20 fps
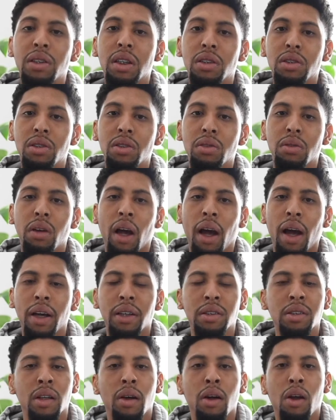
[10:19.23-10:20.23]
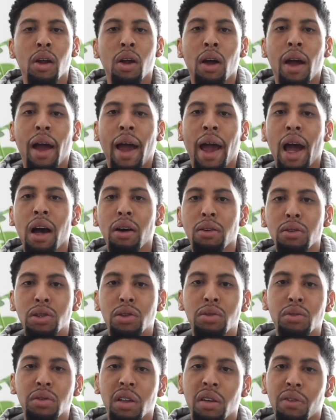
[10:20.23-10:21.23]
teaching you guys how
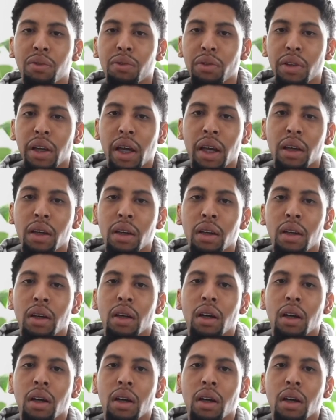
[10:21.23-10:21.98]
to differentiate